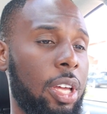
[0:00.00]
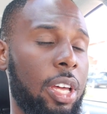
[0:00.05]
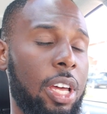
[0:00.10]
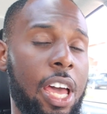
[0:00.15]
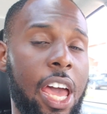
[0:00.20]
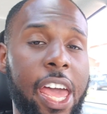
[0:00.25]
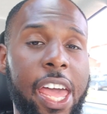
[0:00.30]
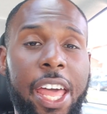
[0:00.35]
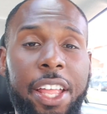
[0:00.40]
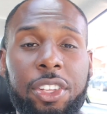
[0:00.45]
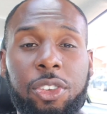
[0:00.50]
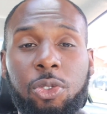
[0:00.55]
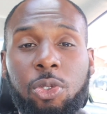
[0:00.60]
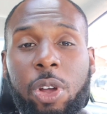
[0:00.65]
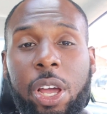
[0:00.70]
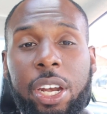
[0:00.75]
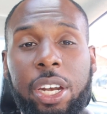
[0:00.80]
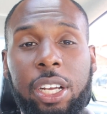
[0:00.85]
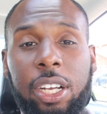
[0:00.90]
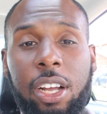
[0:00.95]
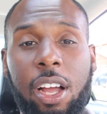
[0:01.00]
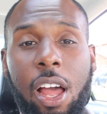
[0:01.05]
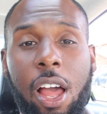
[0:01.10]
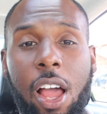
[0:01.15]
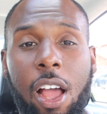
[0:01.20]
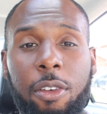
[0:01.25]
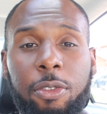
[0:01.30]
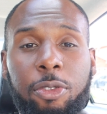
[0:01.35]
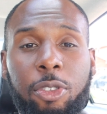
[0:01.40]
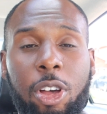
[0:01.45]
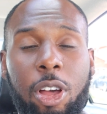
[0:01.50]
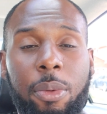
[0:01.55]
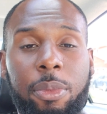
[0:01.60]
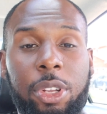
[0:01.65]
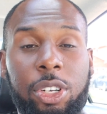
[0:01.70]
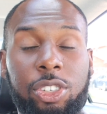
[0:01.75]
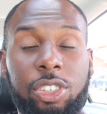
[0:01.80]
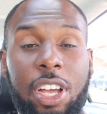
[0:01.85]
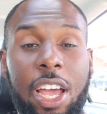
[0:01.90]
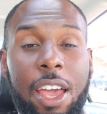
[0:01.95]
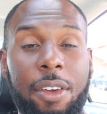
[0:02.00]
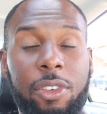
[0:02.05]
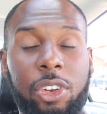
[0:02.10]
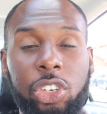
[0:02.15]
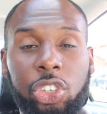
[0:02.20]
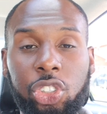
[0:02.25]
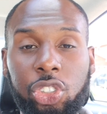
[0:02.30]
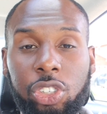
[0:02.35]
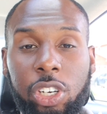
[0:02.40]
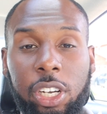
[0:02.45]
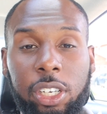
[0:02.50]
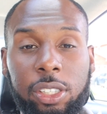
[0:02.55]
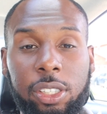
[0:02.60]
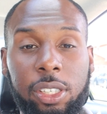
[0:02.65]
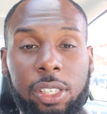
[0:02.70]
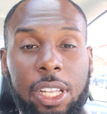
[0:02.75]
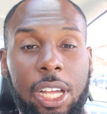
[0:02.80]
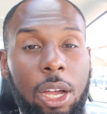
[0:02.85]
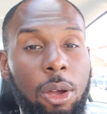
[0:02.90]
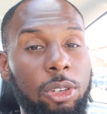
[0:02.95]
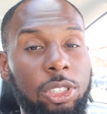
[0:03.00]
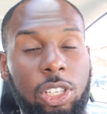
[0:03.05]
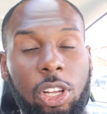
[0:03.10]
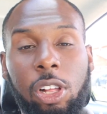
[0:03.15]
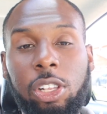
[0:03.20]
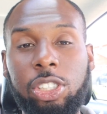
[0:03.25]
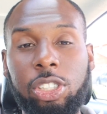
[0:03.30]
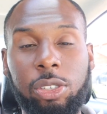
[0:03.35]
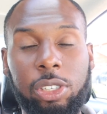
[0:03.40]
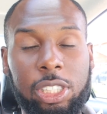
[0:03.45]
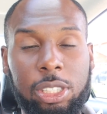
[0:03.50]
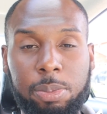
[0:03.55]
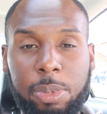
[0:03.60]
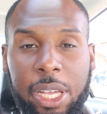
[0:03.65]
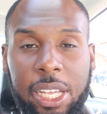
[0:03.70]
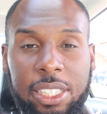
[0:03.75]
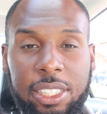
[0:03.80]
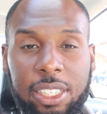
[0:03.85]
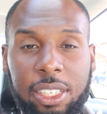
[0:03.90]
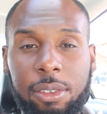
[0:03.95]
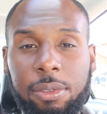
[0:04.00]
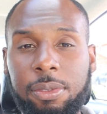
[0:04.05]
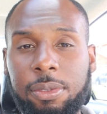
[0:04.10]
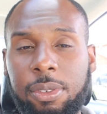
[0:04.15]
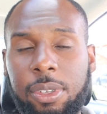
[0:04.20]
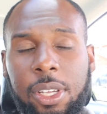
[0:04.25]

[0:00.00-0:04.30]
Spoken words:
I had to rent a car from the driving instructor. That was also expensive.